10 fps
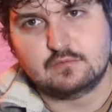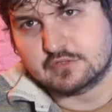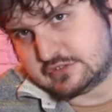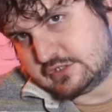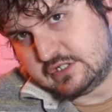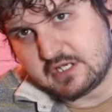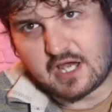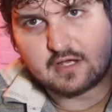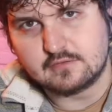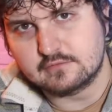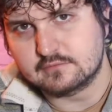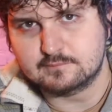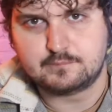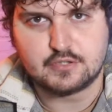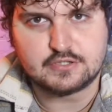which I'll
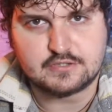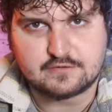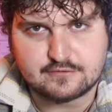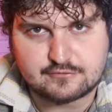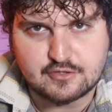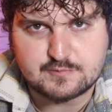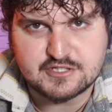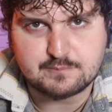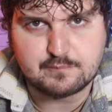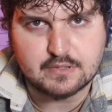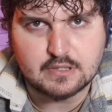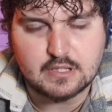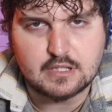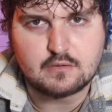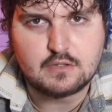put in the description
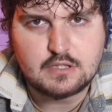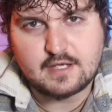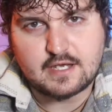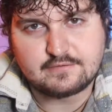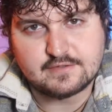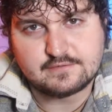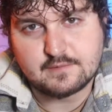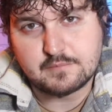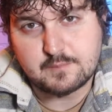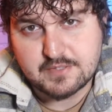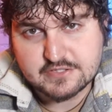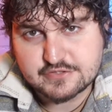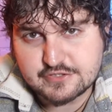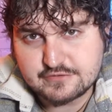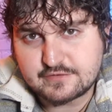below. I sent them the
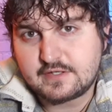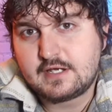pictures.